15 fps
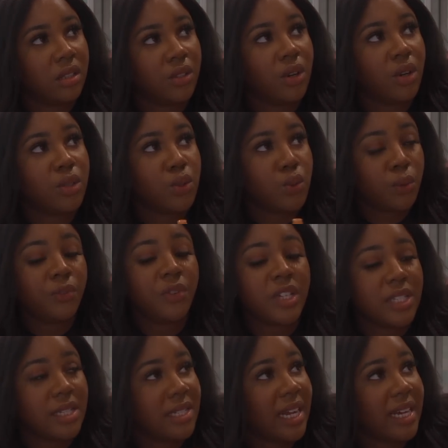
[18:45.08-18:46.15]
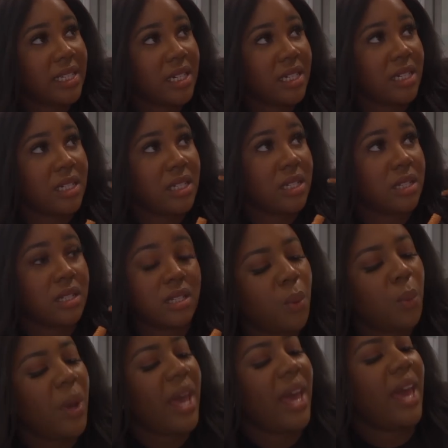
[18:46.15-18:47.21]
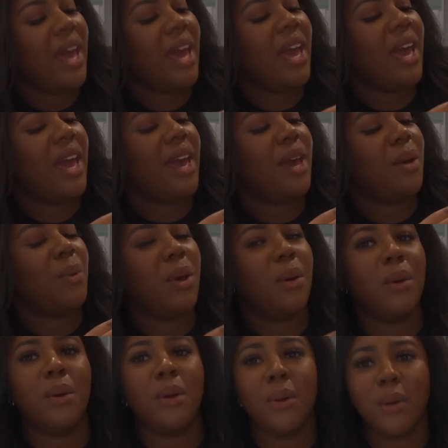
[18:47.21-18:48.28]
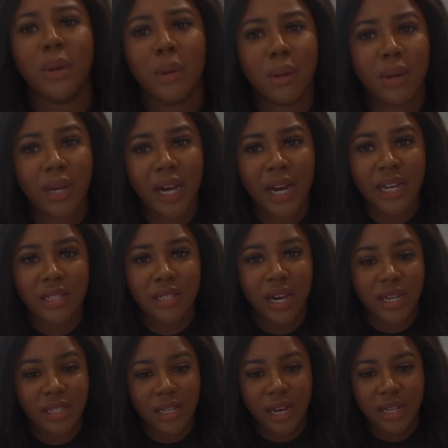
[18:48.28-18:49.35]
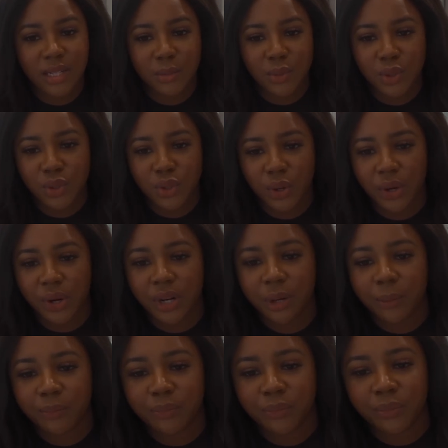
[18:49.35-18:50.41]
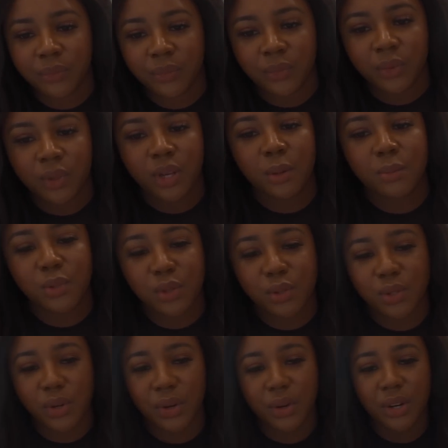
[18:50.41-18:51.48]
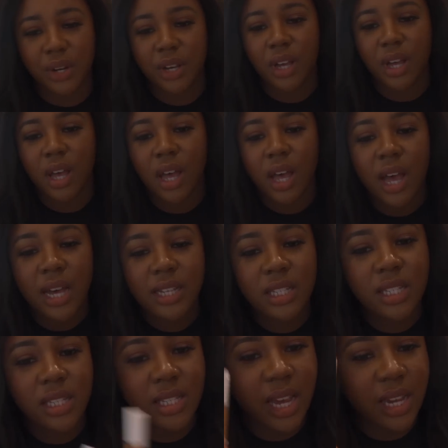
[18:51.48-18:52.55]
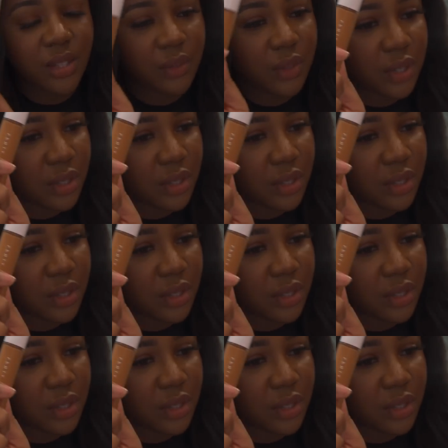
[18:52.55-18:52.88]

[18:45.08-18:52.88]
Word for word: Your Too Faced is lighter than this. Wait, it's 390 wait, wait, wait, not 4 Guys, guys, guys, I'm so sorry. I'm so sorry. Is this the size of the